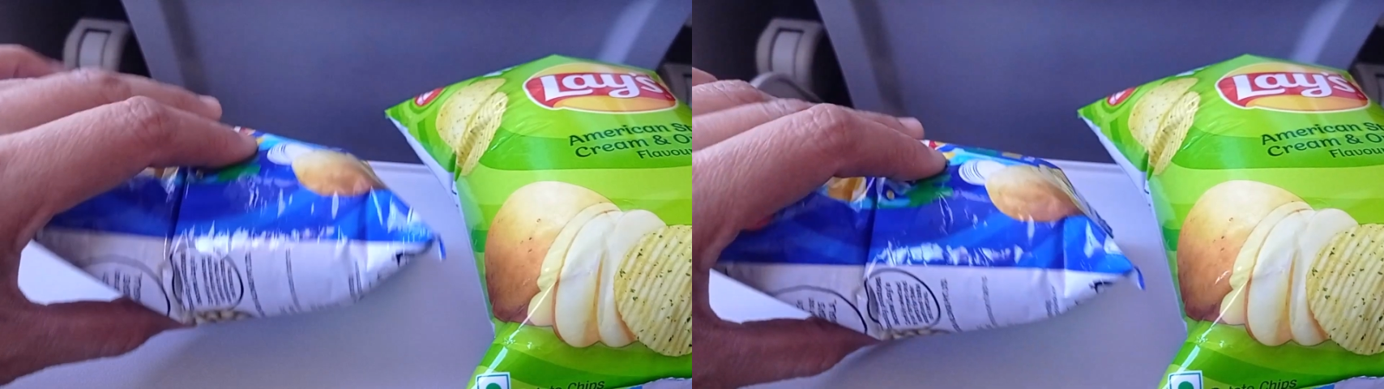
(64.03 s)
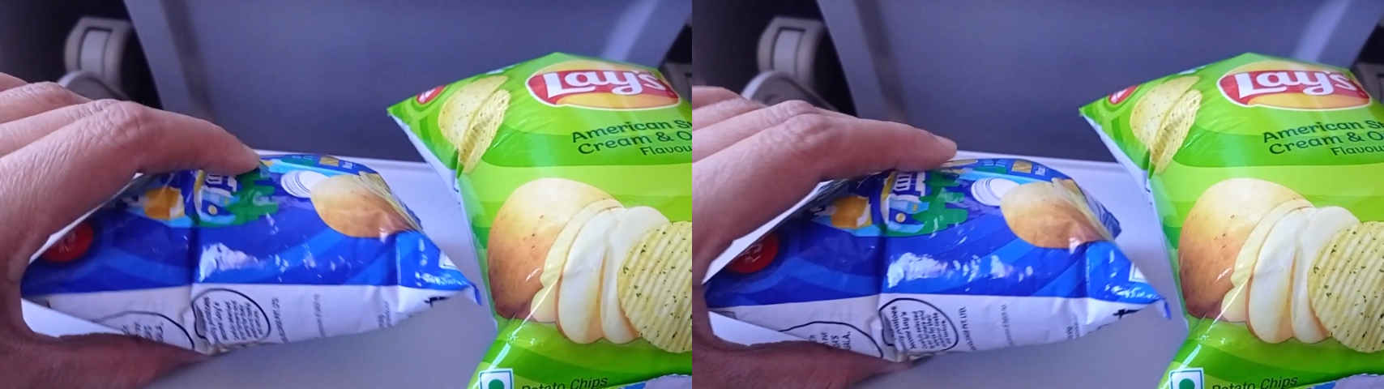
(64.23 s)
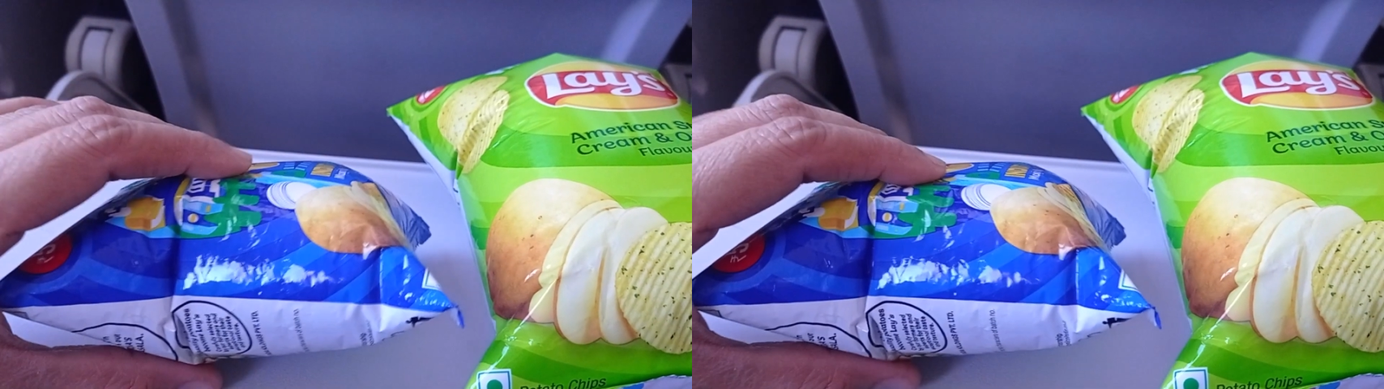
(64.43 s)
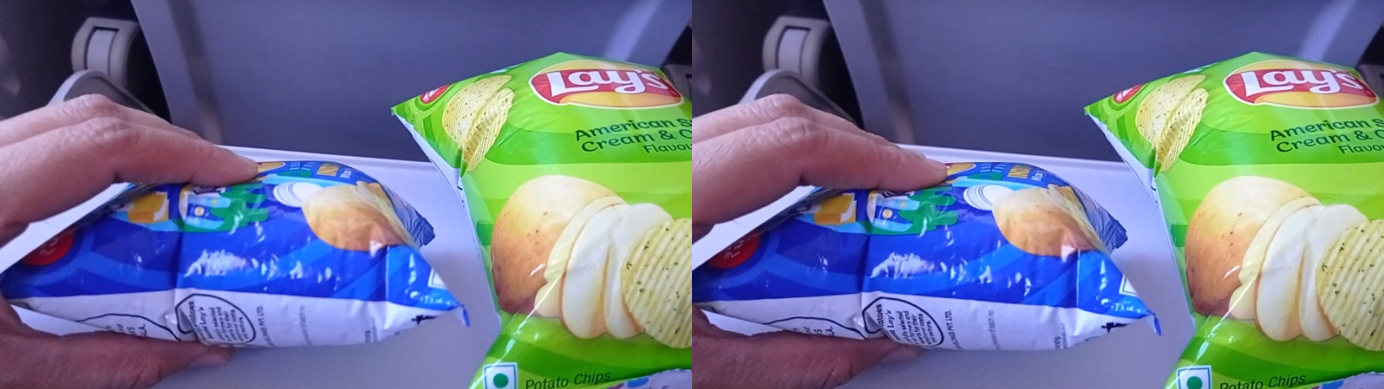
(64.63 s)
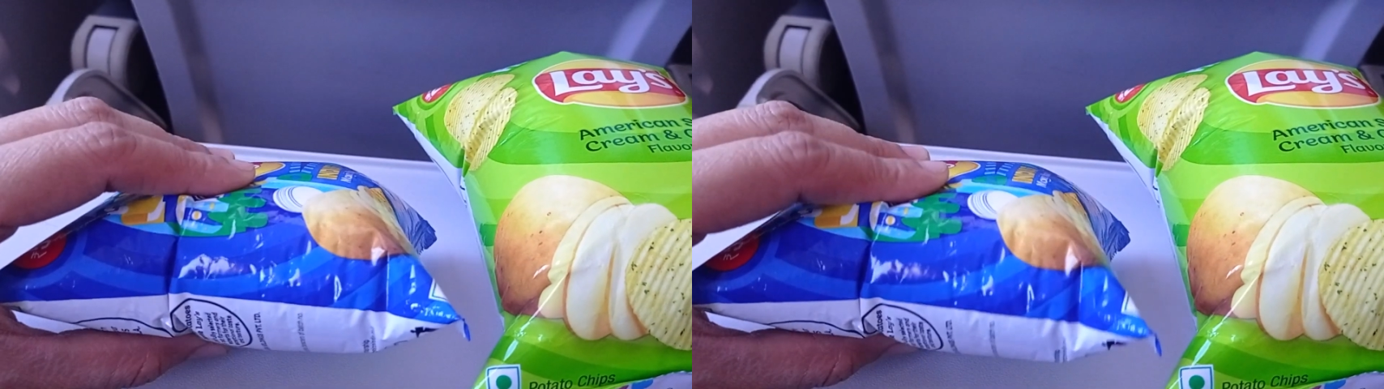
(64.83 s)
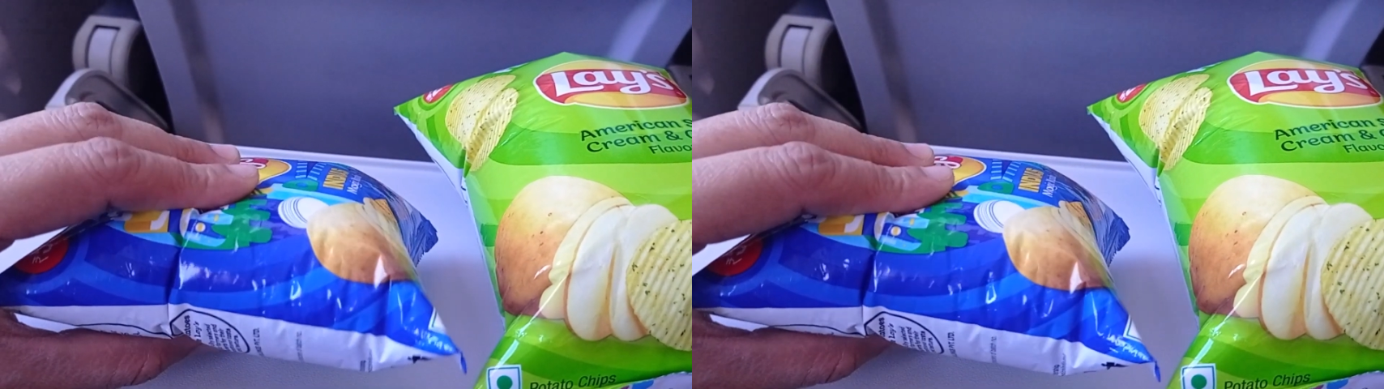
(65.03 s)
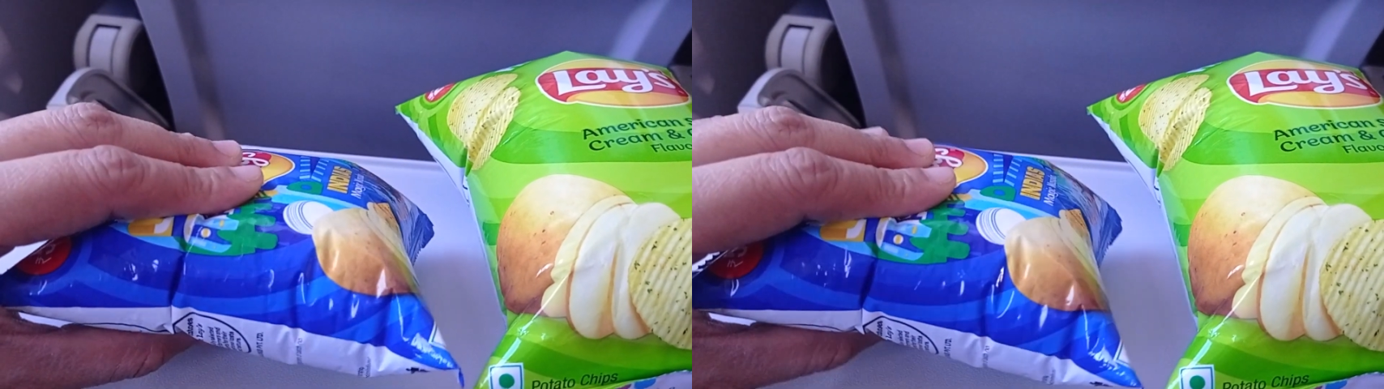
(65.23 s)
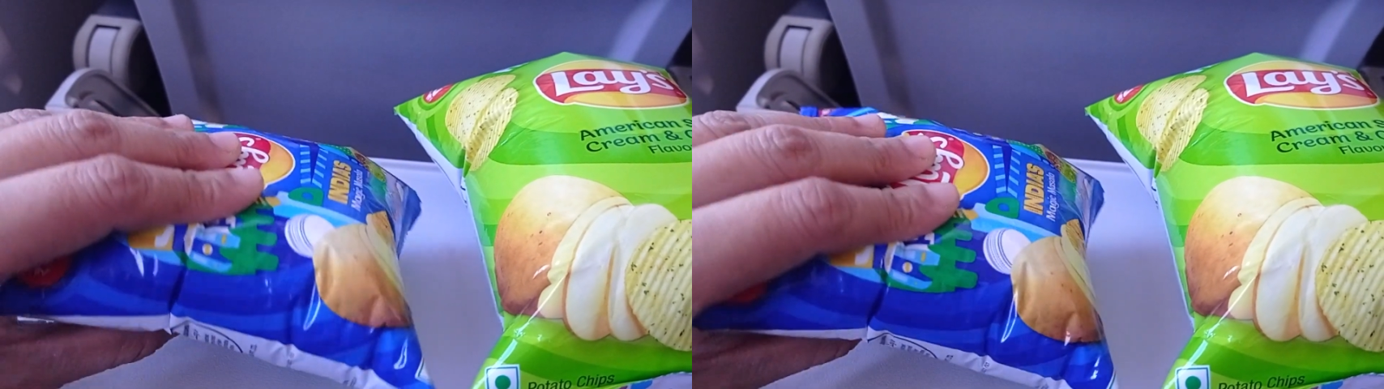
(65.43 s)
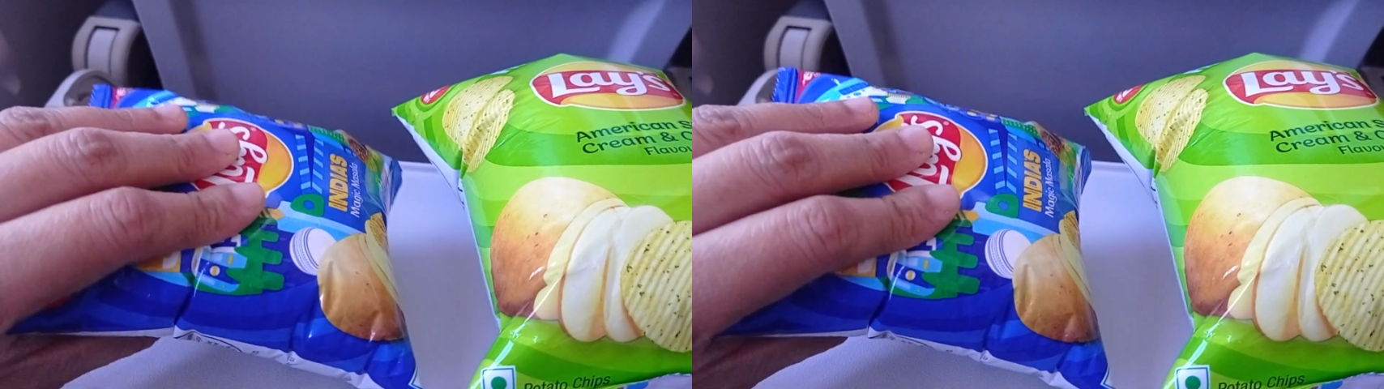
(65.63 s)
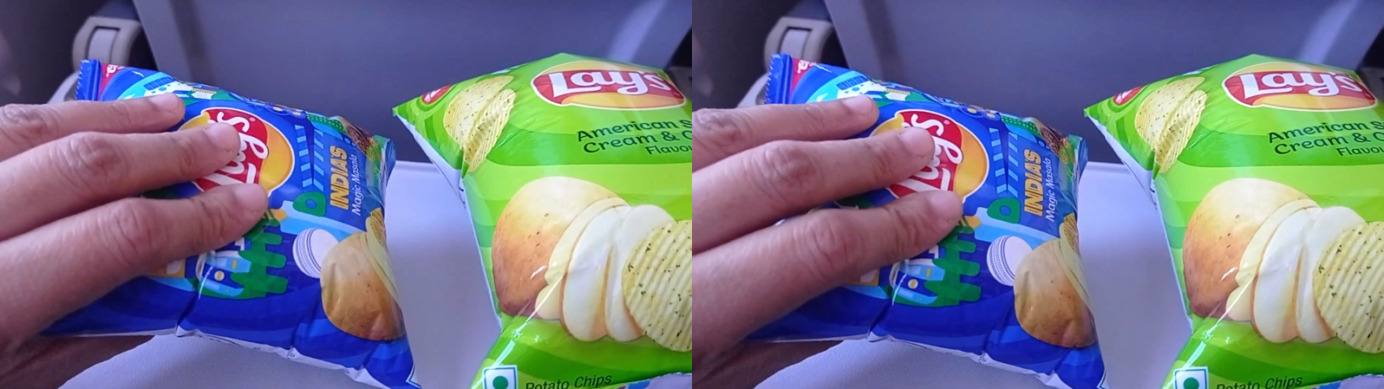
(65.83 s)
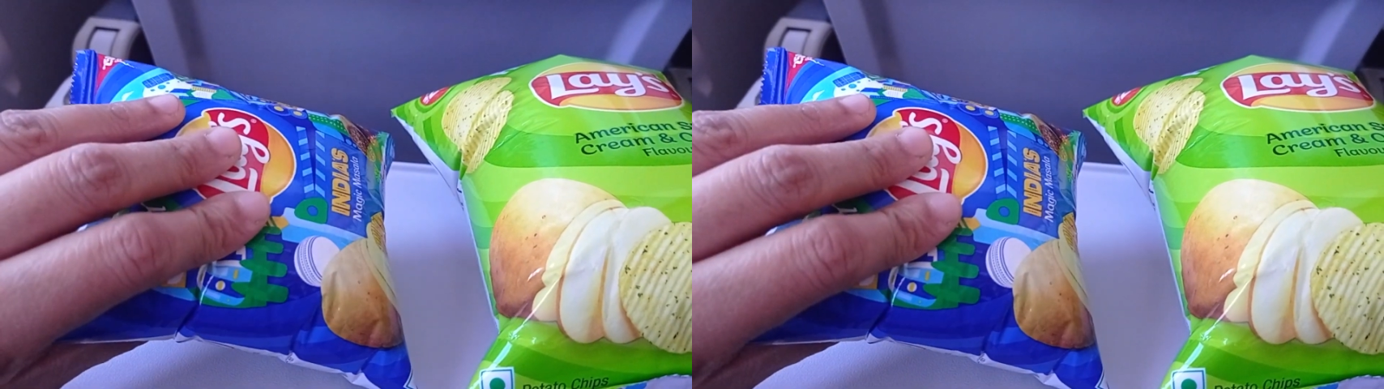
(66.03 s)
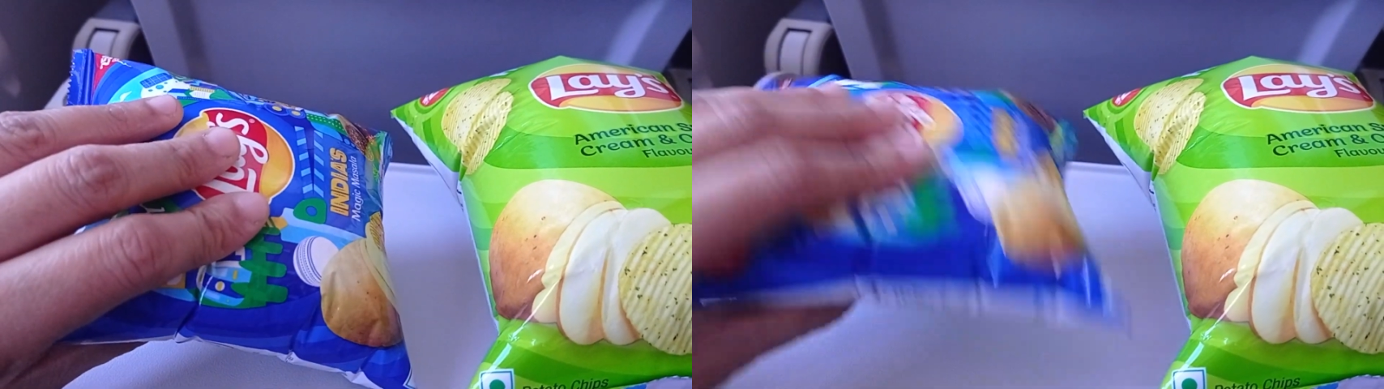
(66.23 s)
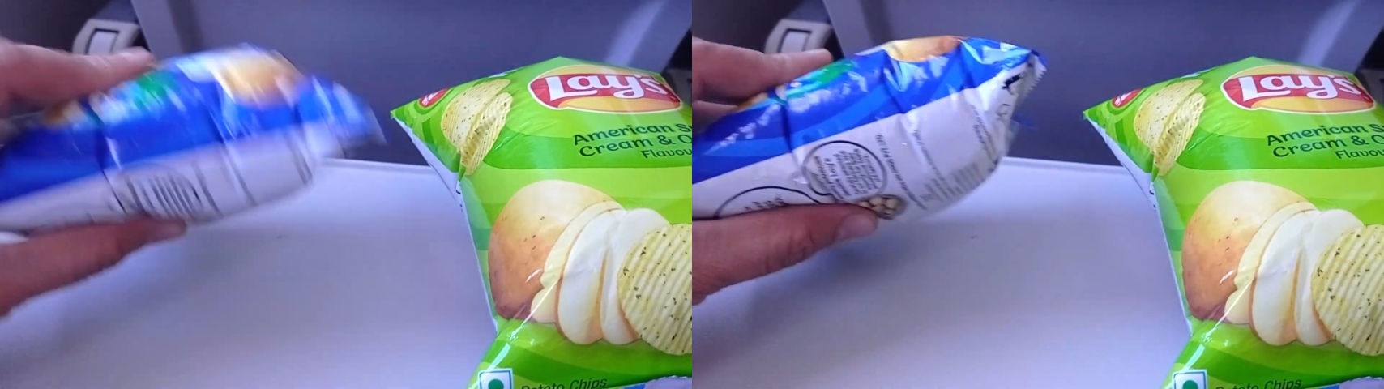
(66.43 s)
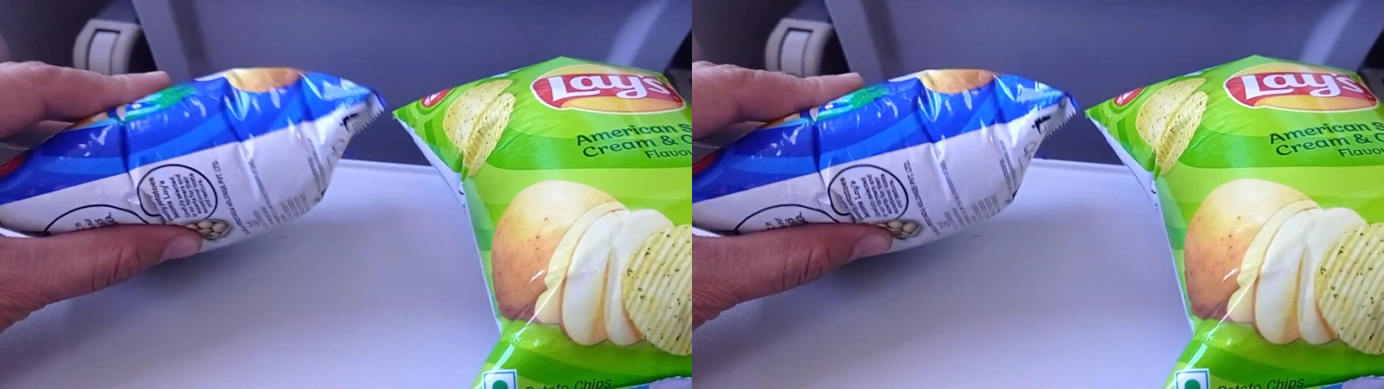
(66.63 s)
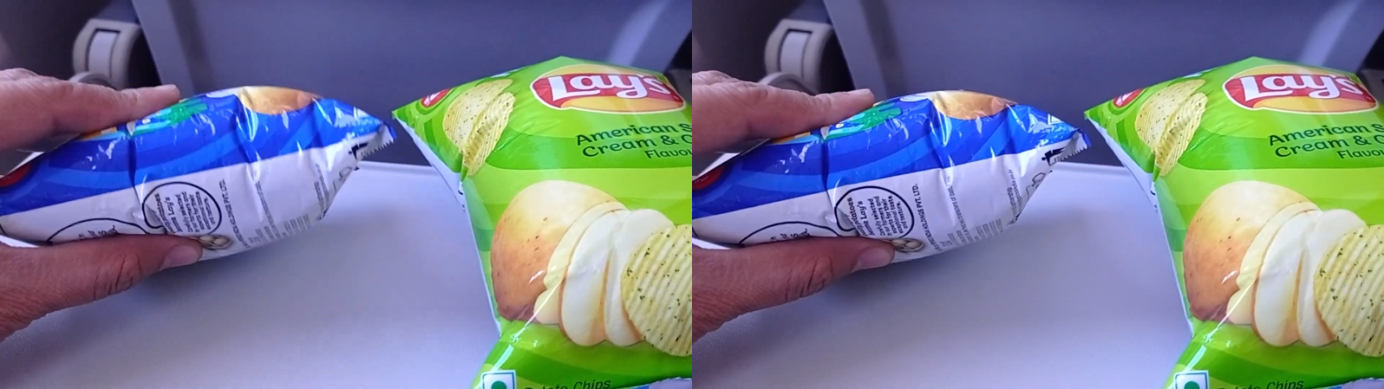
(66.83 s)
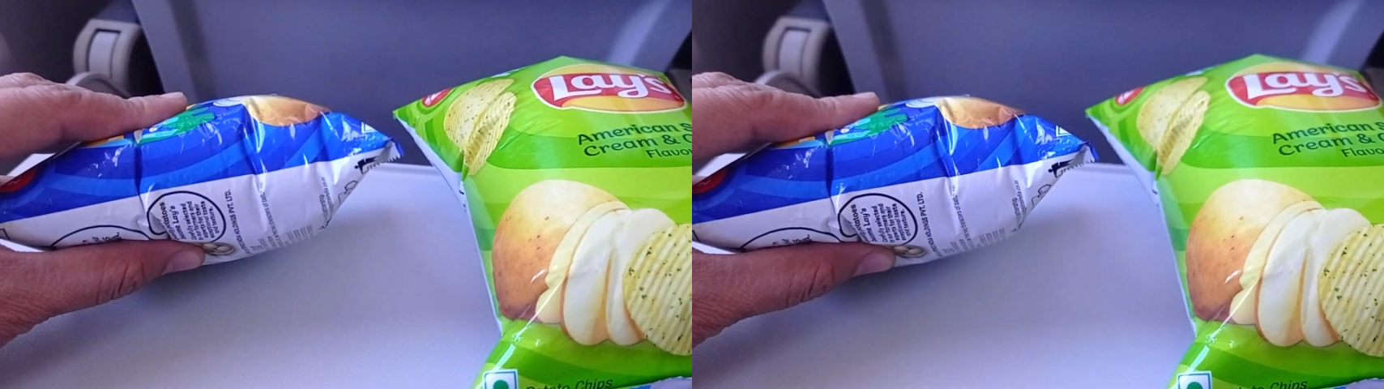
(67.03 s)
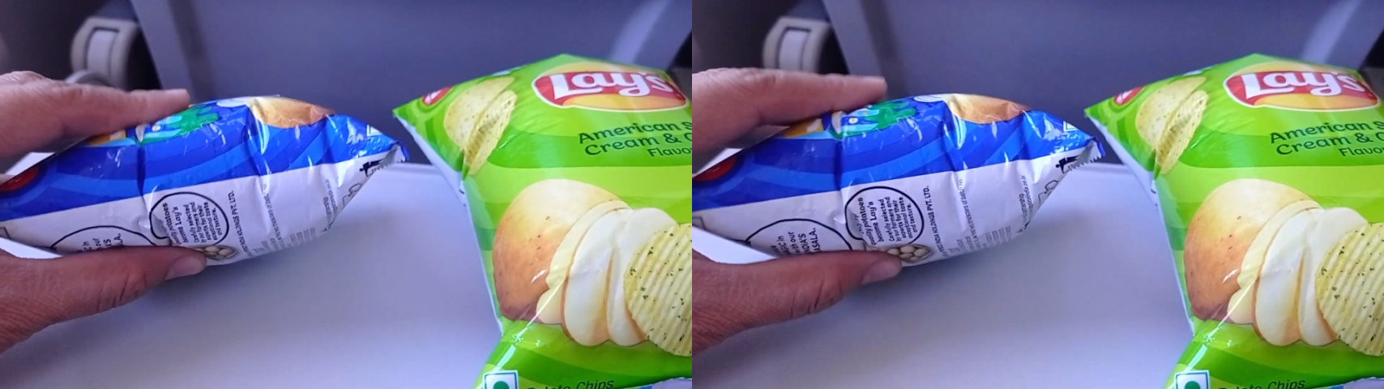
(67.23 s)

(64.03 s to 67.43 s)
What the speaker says: [unreadable: no face in view]